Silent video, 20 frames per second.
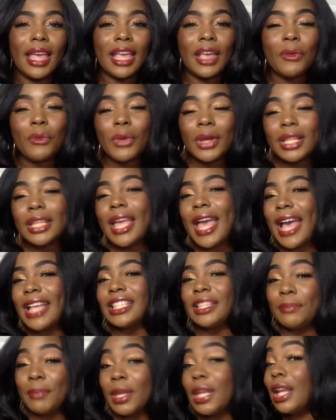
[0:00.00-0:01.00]
It really
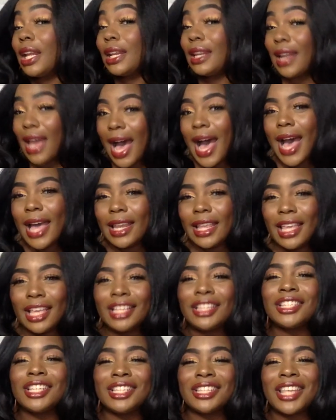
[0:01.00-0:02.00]
hasn't been a not,
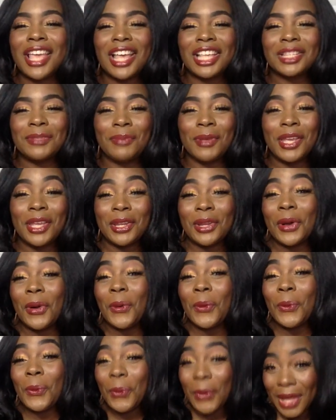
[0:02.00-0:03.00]
it just has been
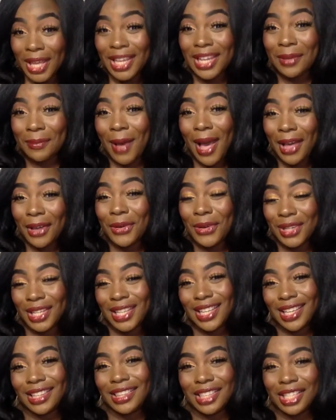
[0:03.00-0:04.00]
a when am I going
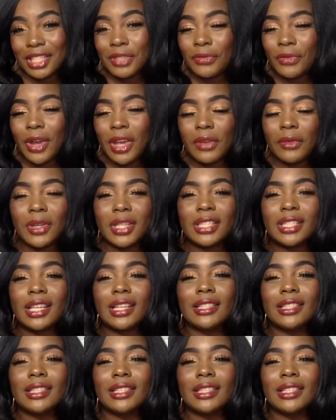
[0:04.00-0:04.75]
to get this fragrance,